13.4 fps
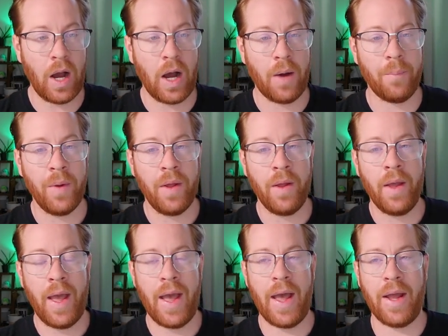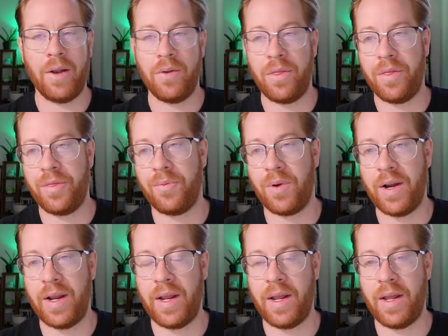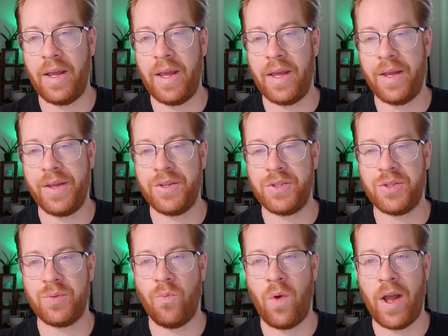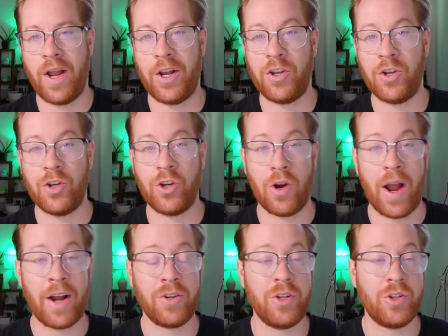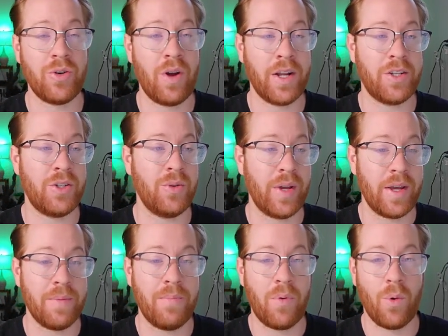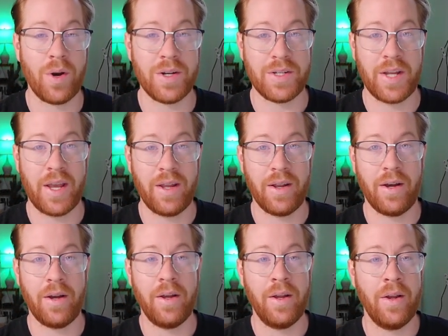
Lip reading: Um, and three is when you're actually trying to import data